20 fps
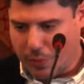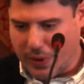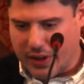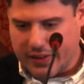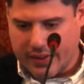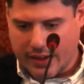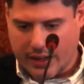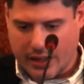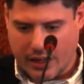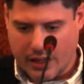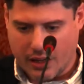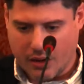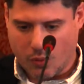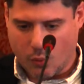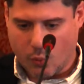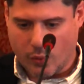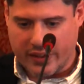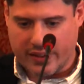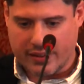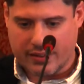
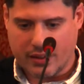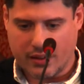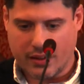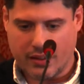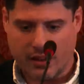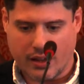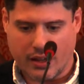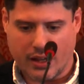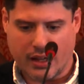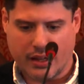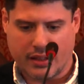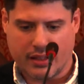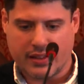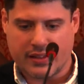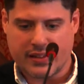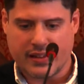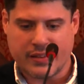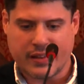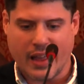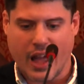basically,
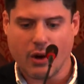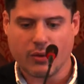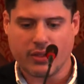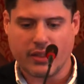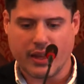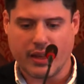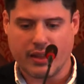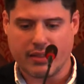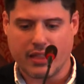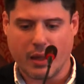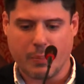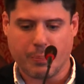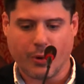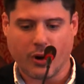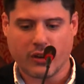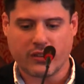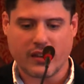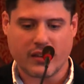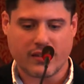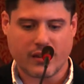this is how the
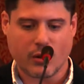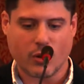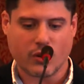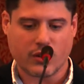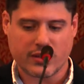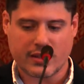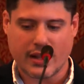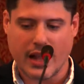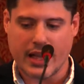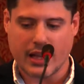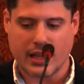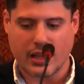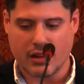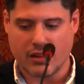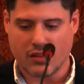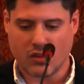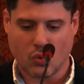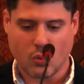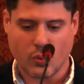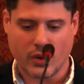process looks like
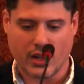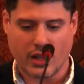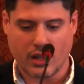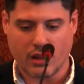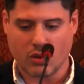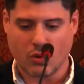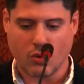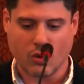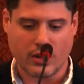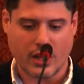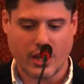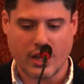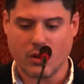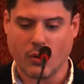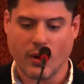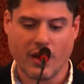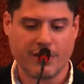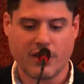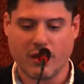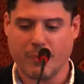in Sweden today.
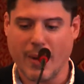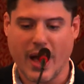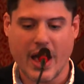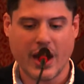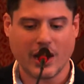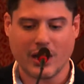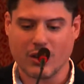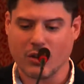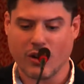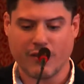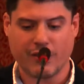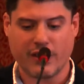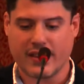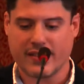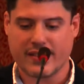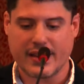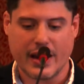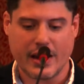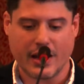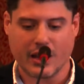You have the buyer, you have the
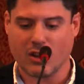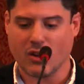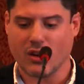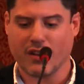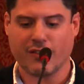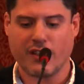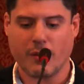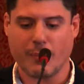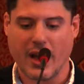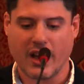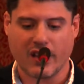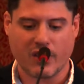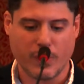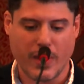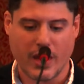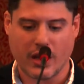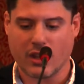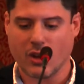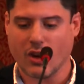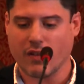seller, you have the buyer's
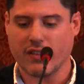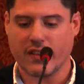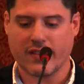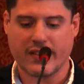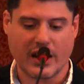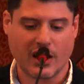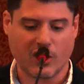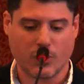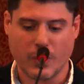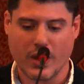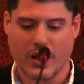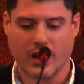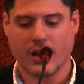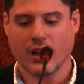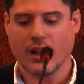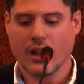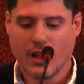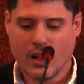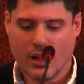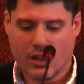bank, you have the seller's bank,
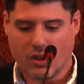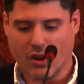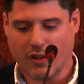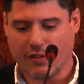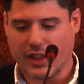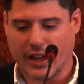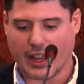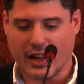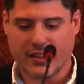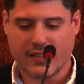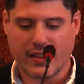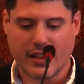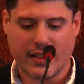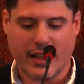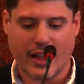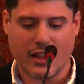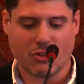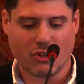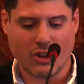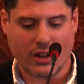you have the real estate
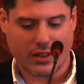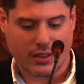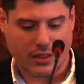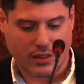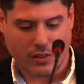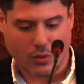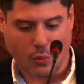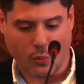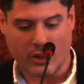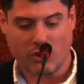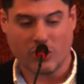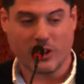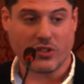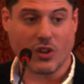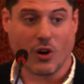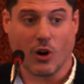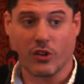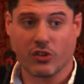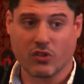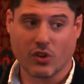agent, which is
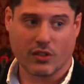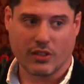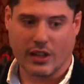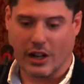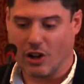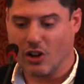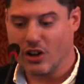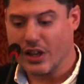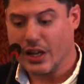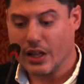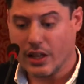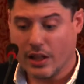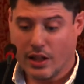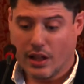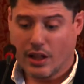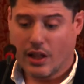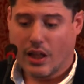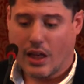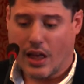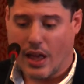also the lawyer,
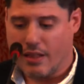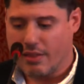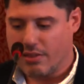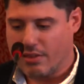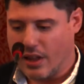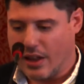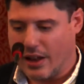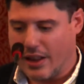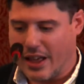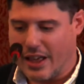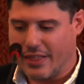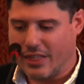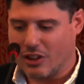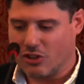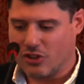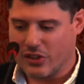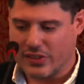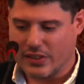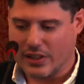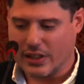and the land
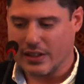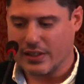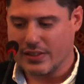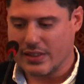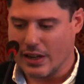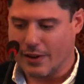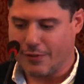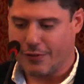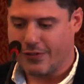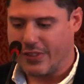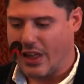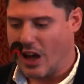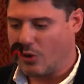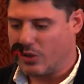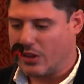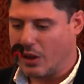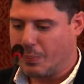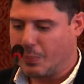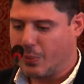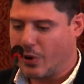registry itself. Now
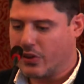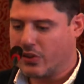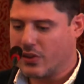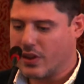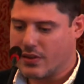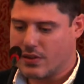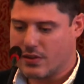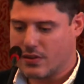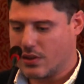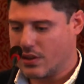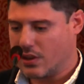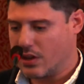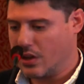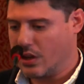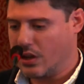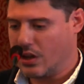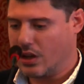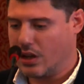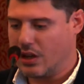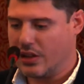the process
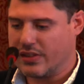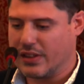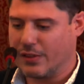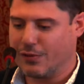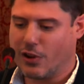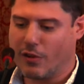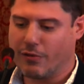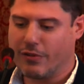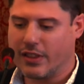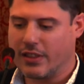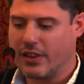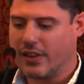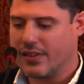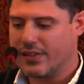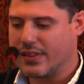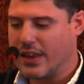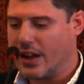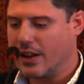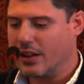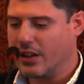is involved with the
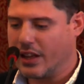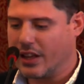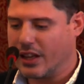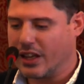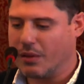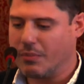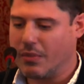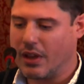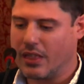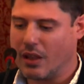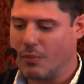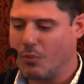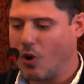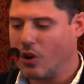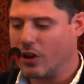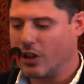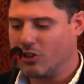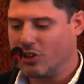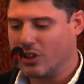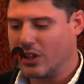sale agreement, the
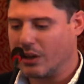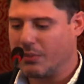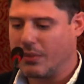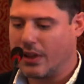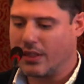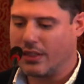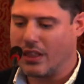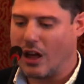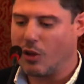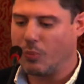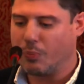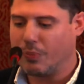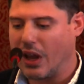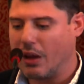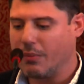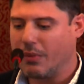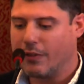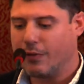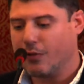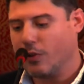mortgage agreement, down
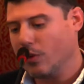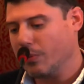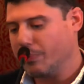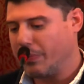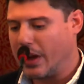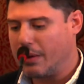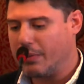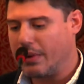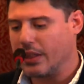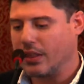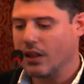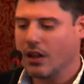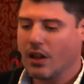payment, full payment,